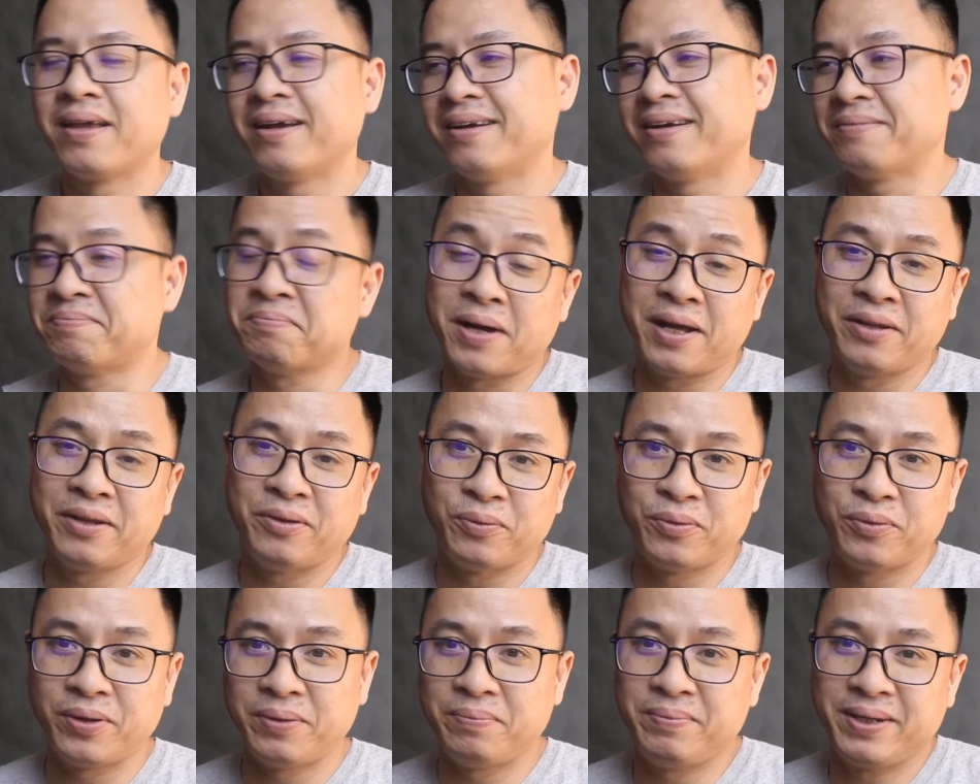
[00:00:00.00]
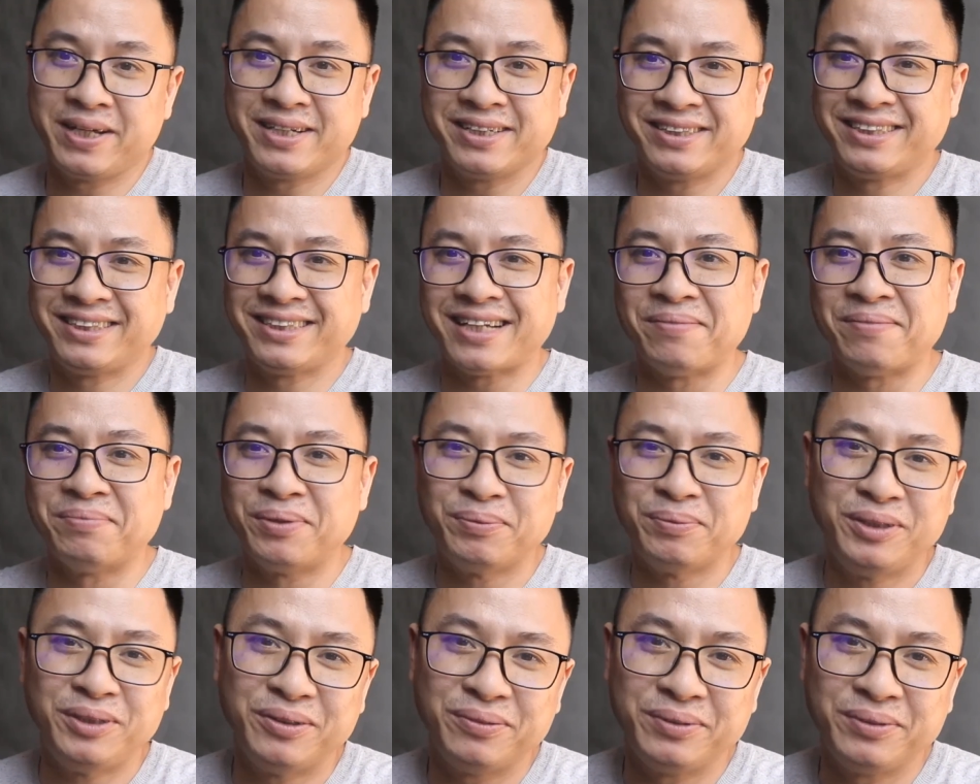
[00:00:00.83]
And by the way, because some
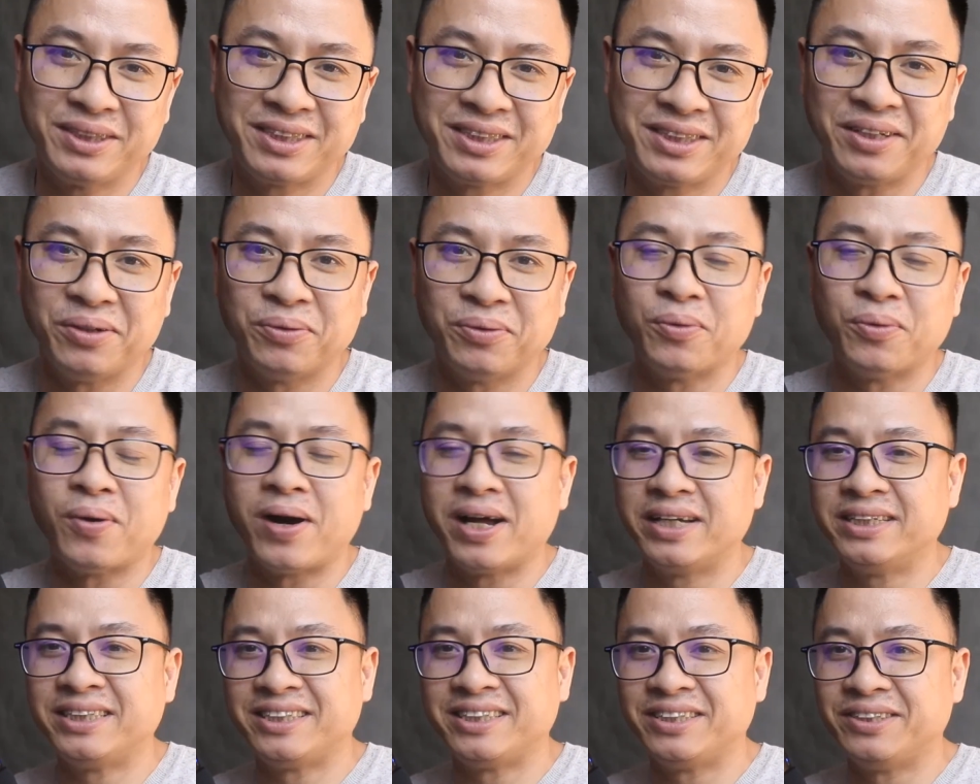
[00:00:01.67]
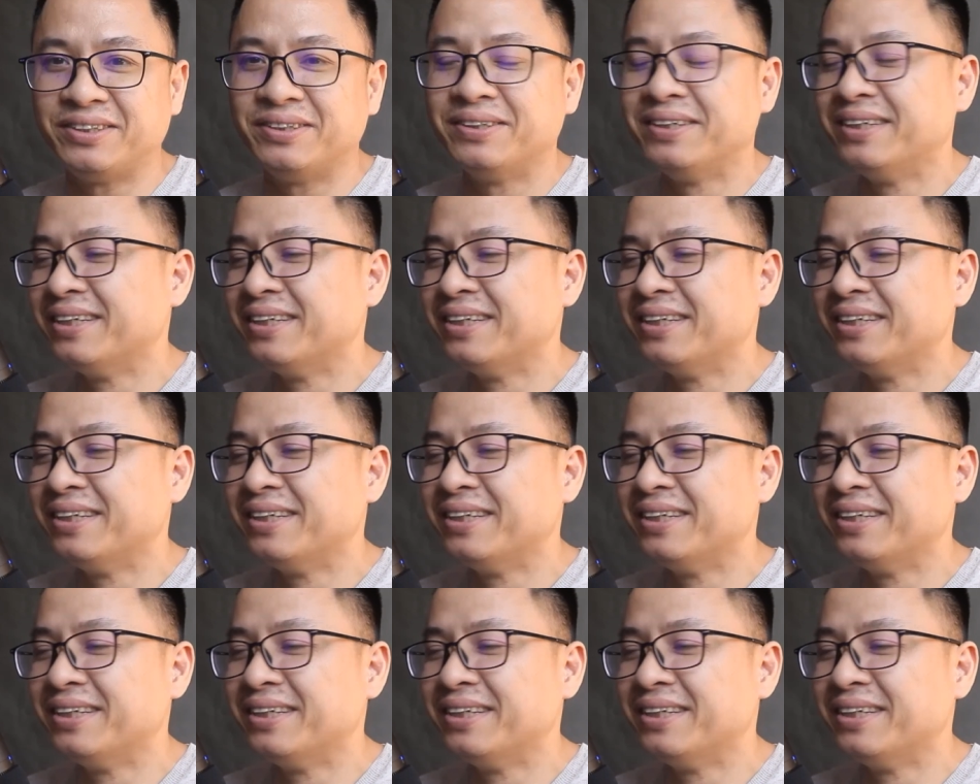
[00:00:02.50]
of you still want to